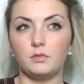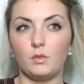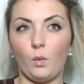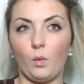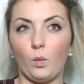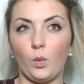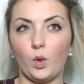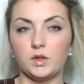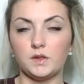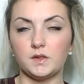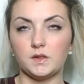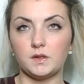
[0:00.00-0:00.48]

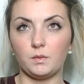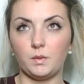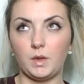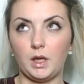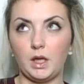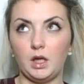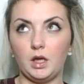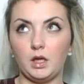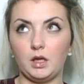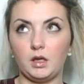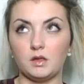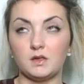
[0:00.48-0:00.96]
once a
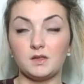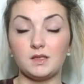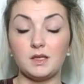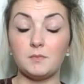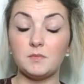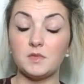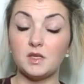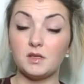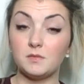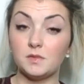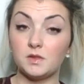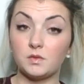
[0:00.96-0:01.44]
week,
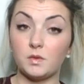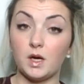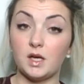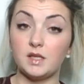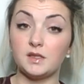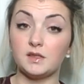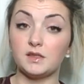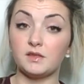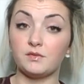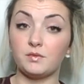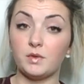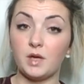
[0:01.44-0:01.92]
sometimes
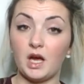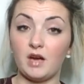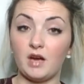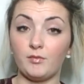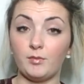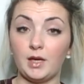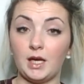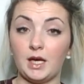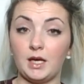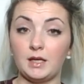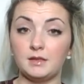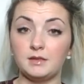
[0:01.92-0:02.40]
twice if we
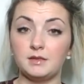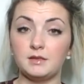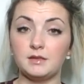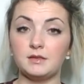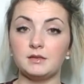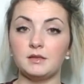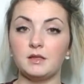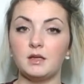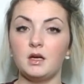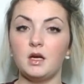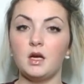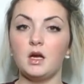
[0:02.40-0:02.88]
have plans,
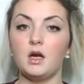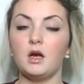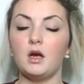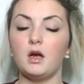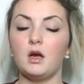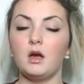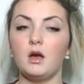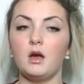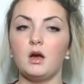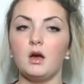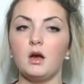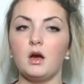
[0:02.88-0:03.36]

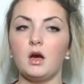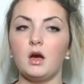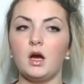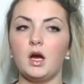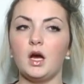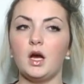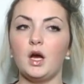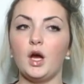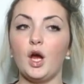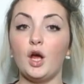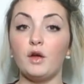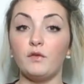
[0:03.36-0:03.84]

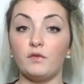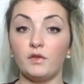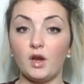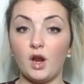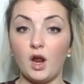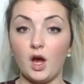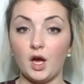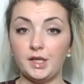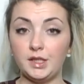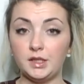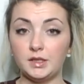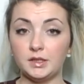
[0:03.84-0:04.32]
uh,
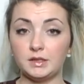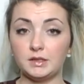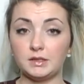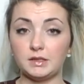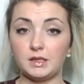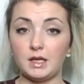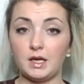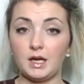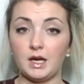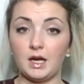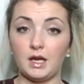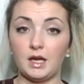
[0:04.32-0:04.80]
overnight
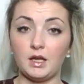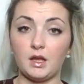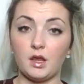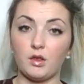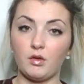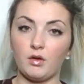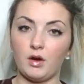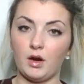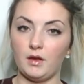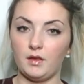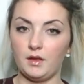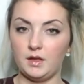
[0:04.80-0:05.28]
and
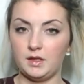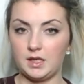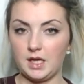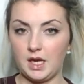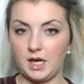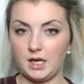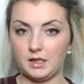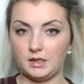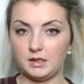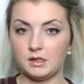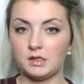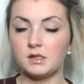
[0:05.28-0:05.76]
throughout the
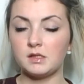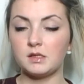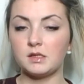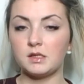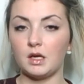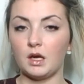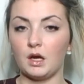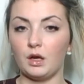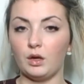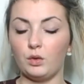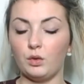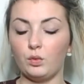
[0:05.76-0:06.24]
day.
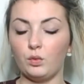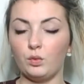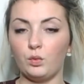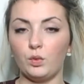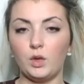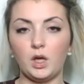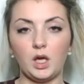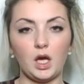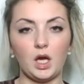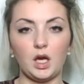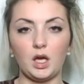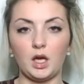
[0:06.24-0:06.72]
So
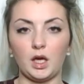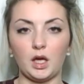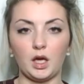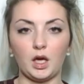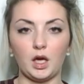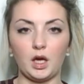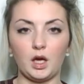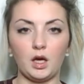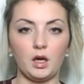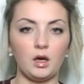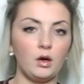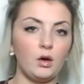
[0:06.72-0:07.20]
we get like
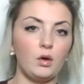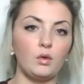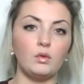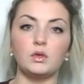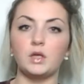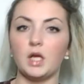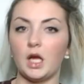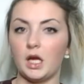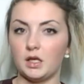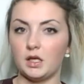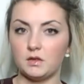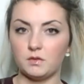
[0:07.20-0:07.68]
a whole
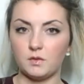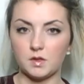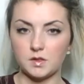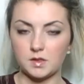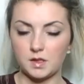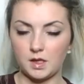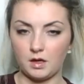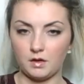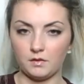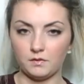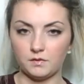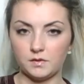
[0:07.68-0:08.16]
day to
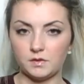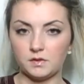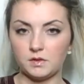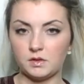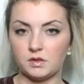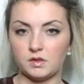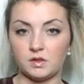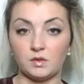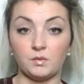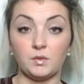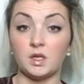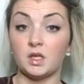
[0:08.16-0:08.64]
ourselves
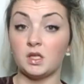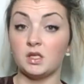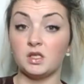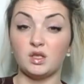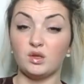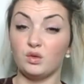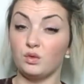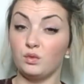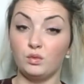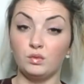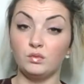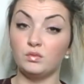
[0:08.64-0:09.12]
so we can
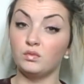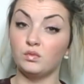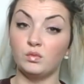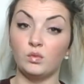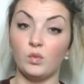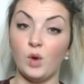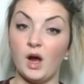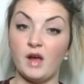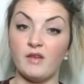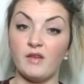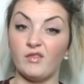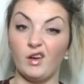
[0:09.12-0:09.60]
do
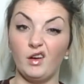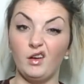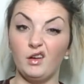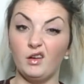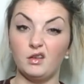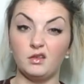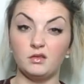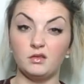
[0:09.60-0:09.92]
whatever.